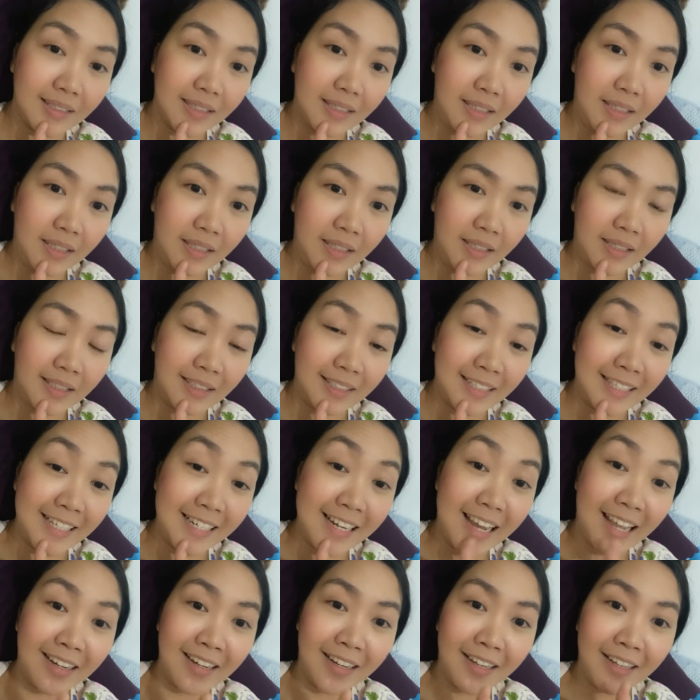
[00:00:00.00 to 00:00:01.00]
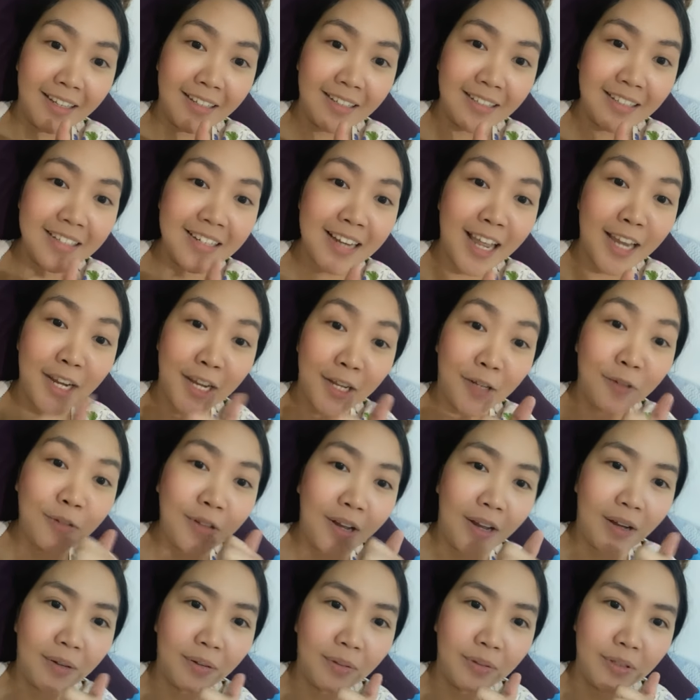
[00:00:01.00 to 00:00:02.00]
Sinanay ko
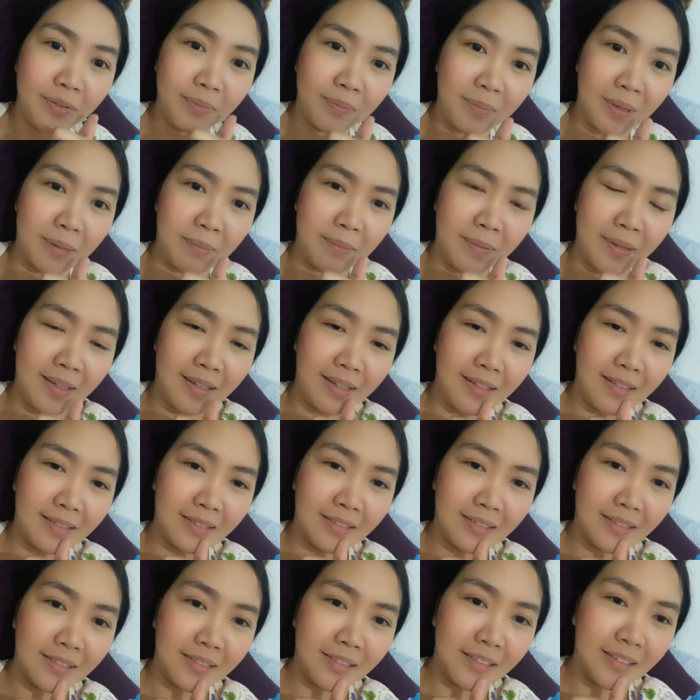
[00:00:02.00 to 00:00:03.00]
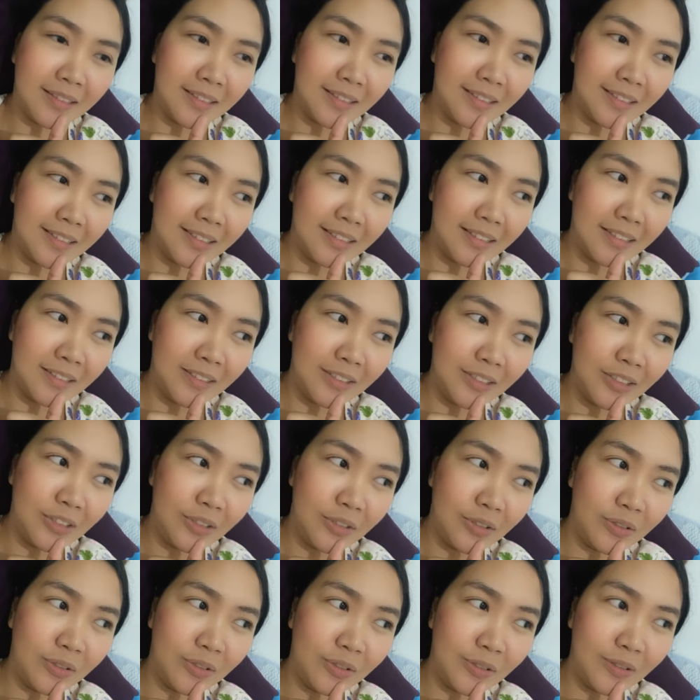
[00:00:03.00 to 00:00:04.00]
daw yung baby,
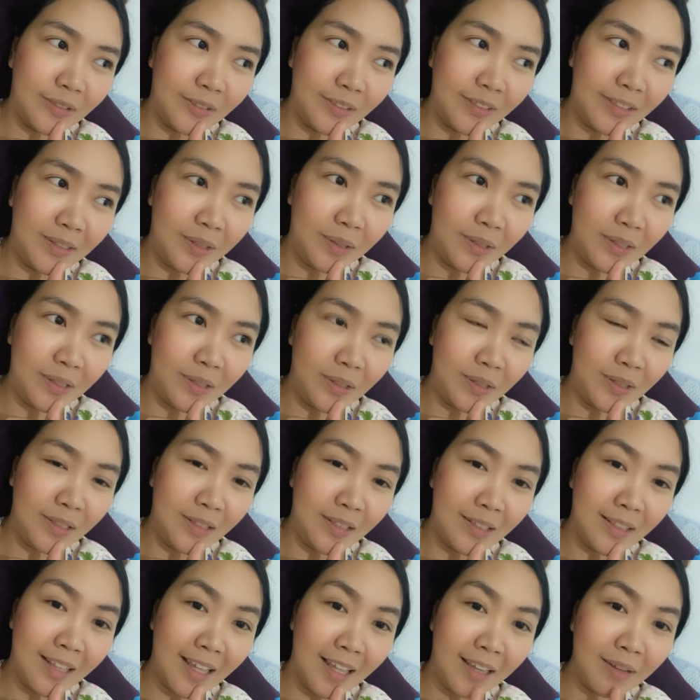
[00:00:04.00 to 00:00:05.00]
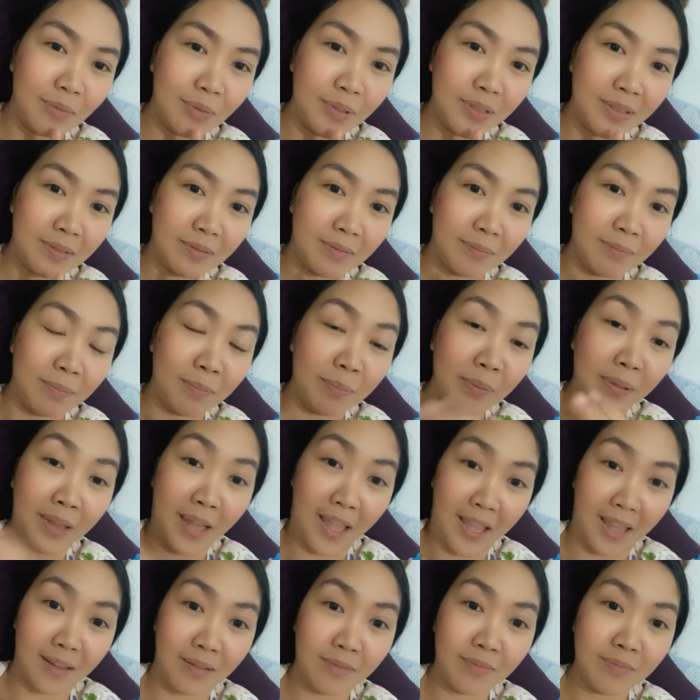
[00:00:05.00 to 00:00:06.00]
so it I was
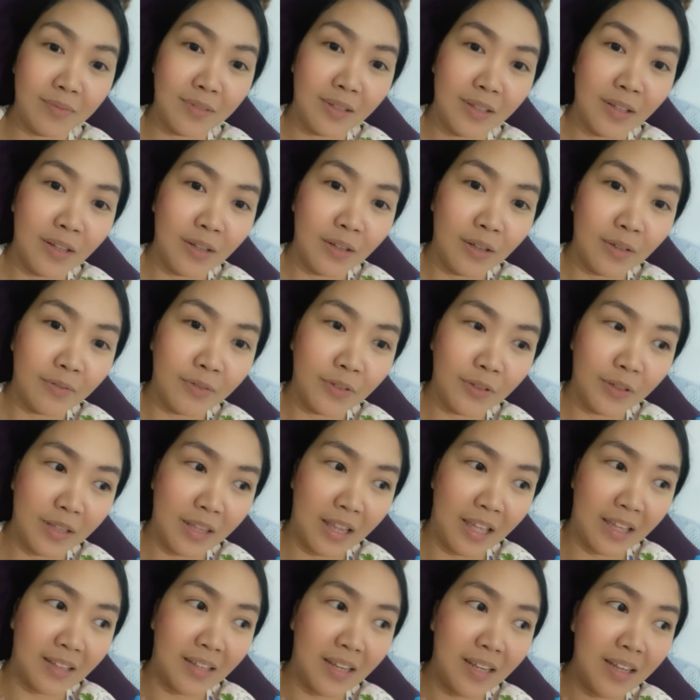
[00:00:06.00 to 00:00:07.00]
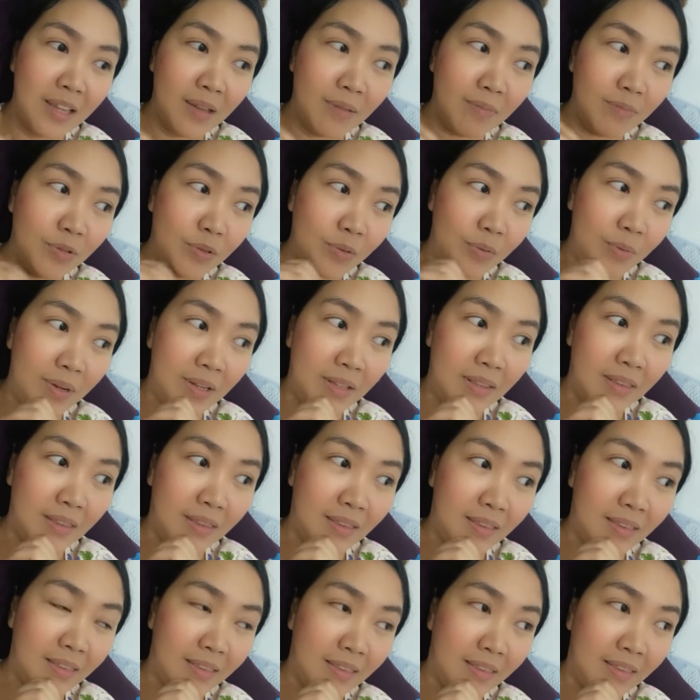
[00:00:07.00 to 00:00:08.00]
blamed for letting him do it,
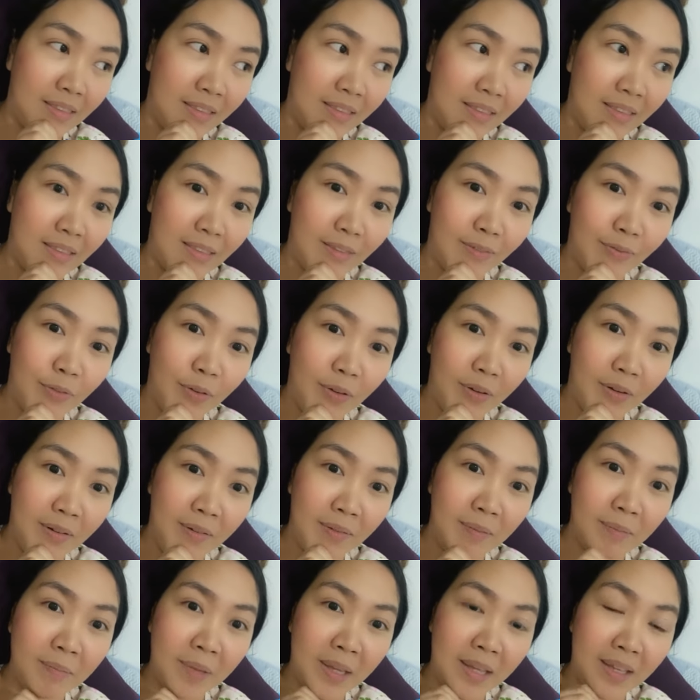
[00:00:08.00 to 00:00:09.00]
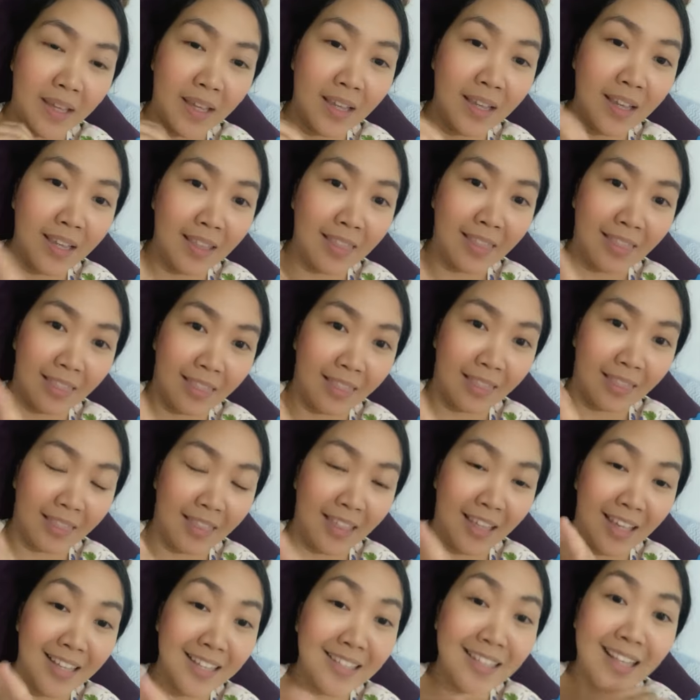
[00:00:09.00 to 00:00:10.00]
for making it
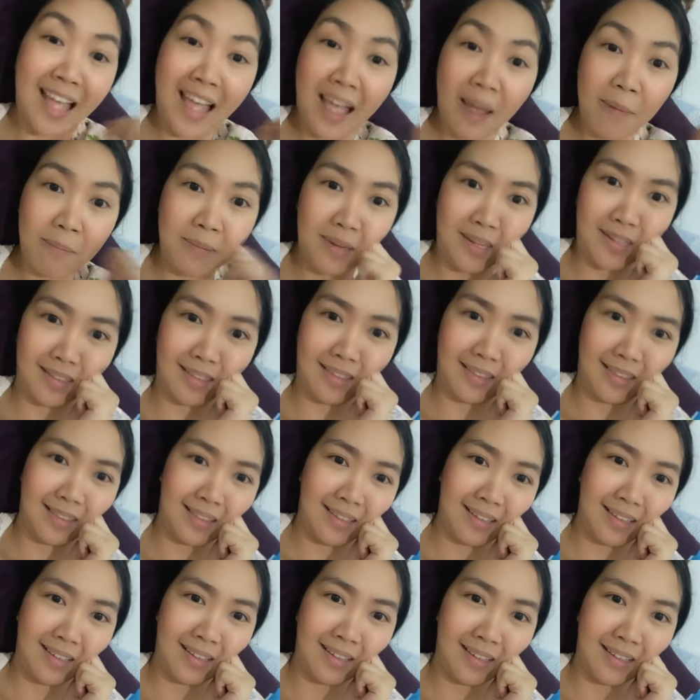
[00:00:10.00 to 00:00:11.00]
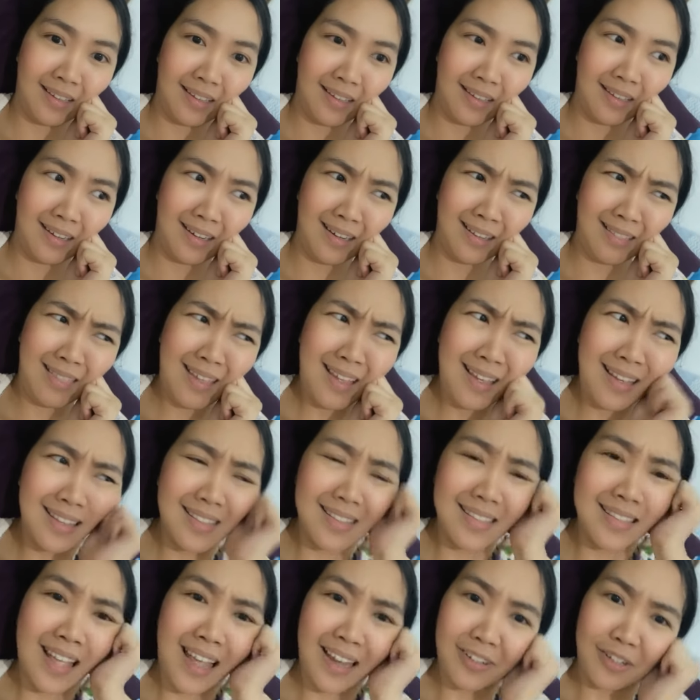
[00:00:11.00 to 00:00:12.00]
his habit. I think
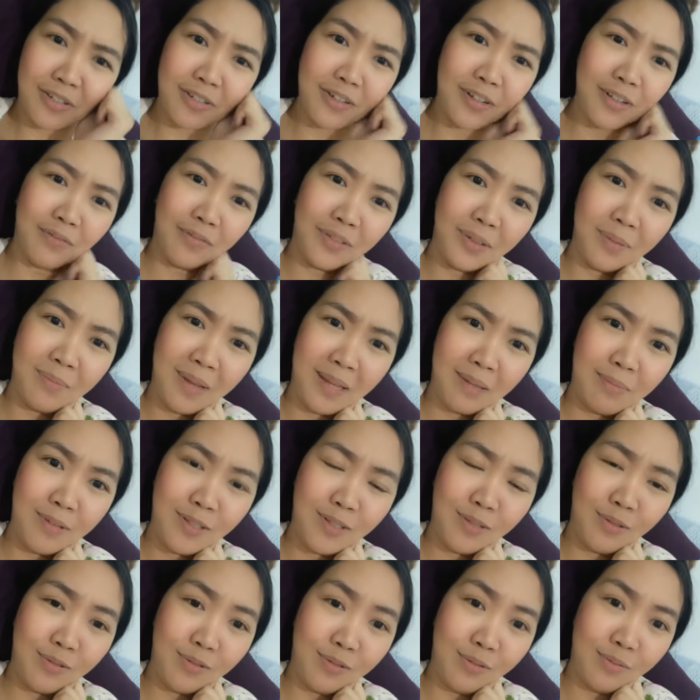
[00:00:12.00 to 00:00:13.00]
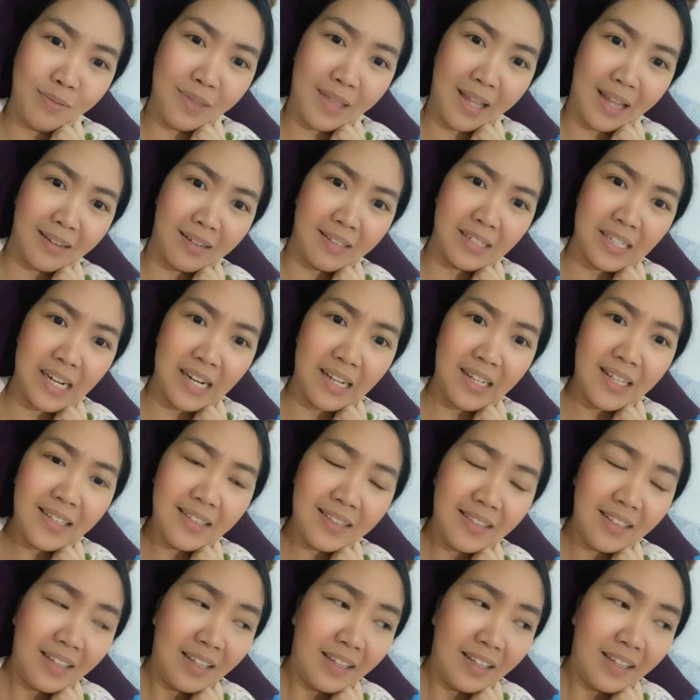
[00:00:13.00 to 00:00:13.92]
it's natural for babies to do that, right?